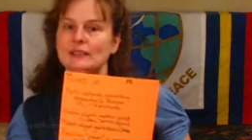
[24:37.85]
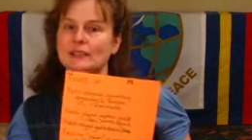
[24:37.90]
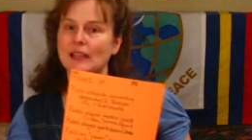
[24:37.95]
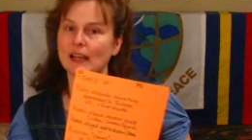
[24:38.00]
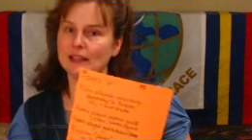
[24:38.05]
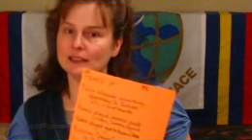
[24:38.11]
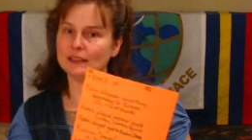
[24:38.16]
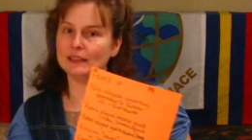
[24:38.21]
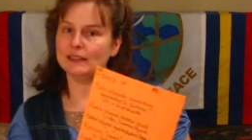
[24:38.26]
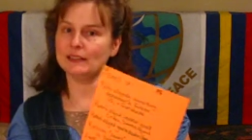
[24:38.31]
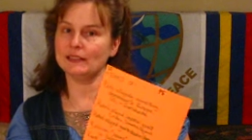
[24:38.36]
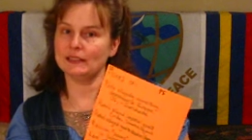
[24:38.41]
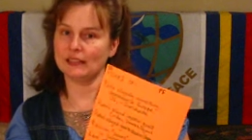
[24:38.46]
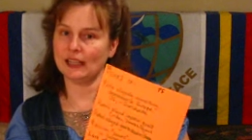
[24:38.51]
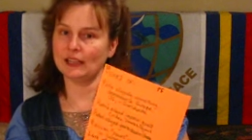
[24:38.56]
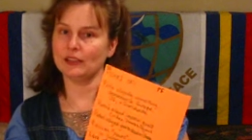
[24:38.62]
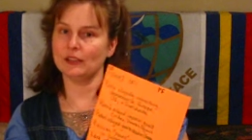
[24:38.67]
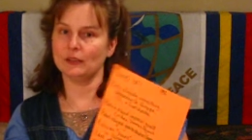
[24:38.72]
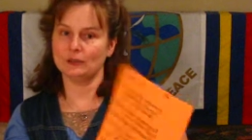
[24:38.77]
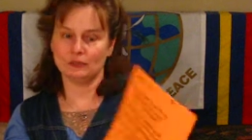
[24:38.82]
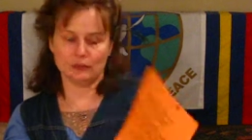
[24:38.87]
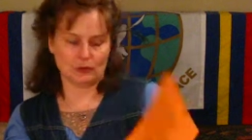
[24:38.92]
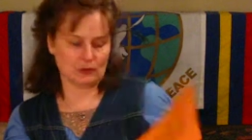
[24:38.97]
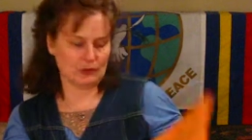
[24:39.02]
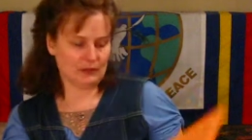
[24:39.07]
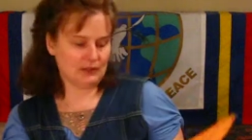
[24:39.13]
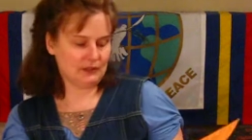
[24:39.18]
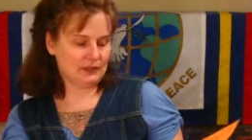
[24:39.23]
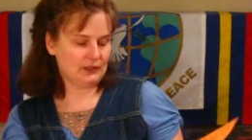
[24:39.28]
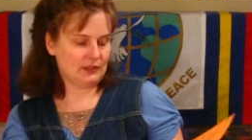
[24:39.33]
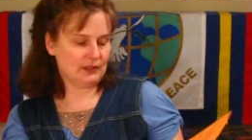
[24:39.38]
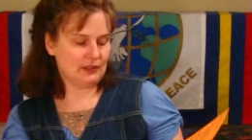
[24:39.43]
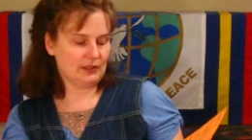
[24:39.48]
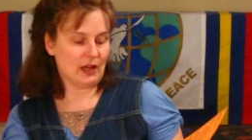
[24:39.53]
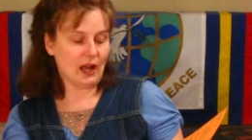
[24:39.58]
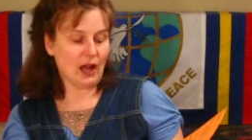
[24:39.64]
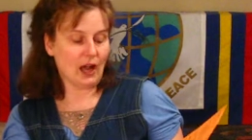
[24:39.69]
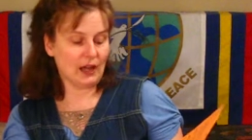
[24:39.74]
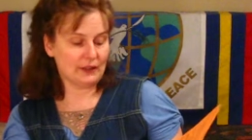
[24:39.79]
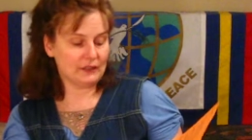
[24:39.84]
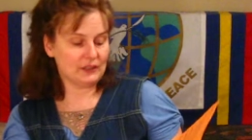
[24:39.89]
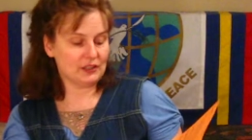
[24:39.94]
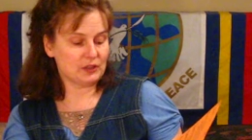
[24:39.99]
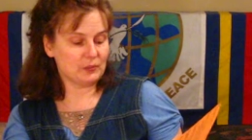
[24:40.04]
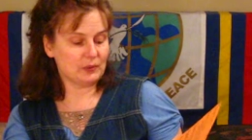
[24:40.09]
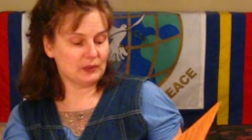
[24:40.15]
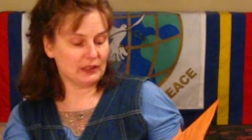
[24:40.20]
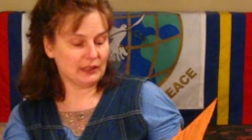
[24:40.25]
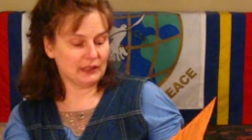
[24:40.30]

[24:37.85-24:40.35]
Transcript: doesn't set the rules, others will